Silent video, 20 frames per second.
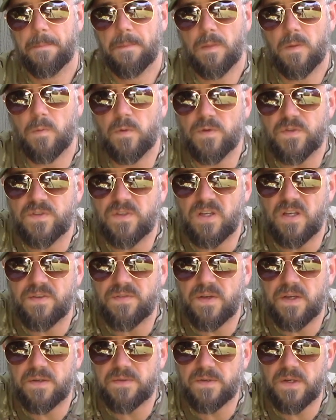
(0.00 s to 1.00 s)
We'll see
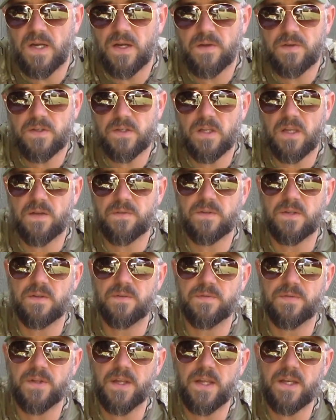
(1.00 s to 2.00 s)
if I ever actually have to
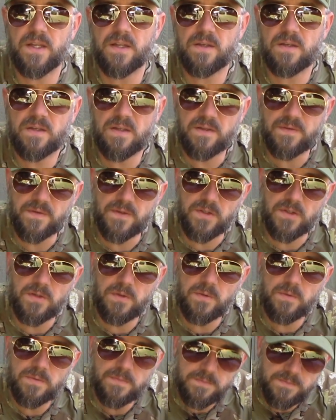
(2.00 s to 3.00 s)
inflate it. If I
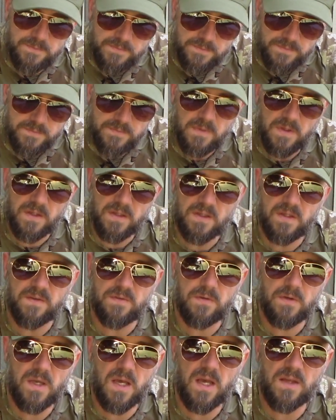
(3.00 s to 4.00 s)
do,
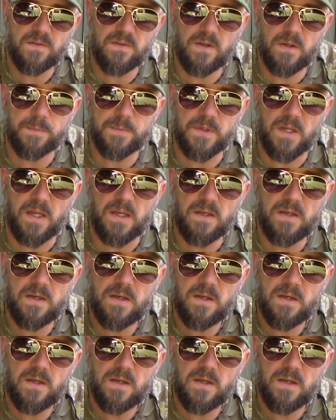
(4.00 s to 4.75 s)
give you guys an update.